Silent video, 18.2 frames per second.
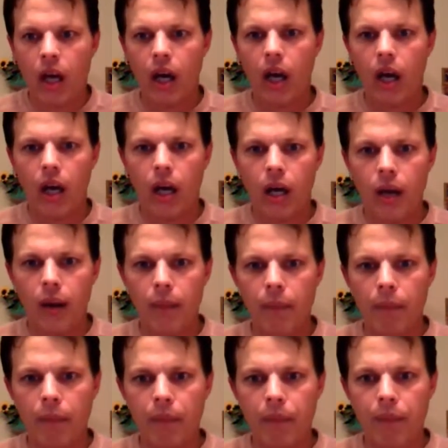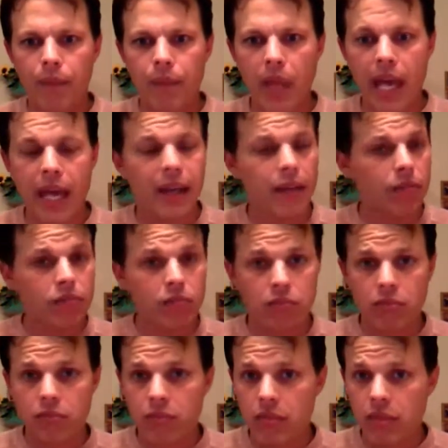
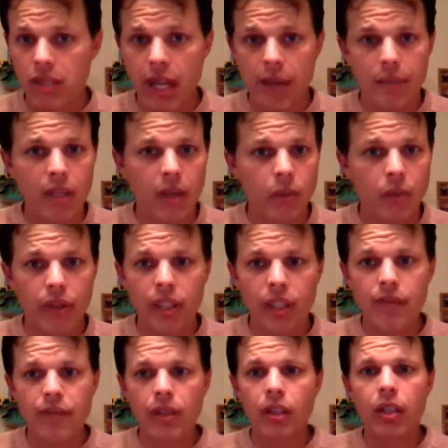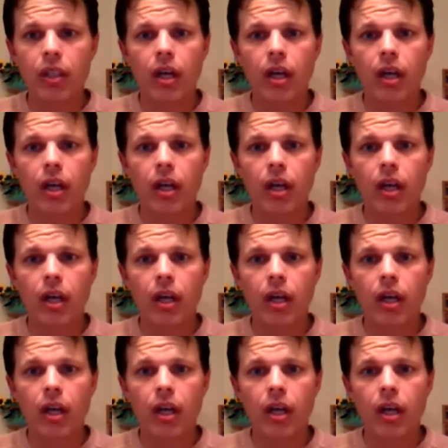And same thing with even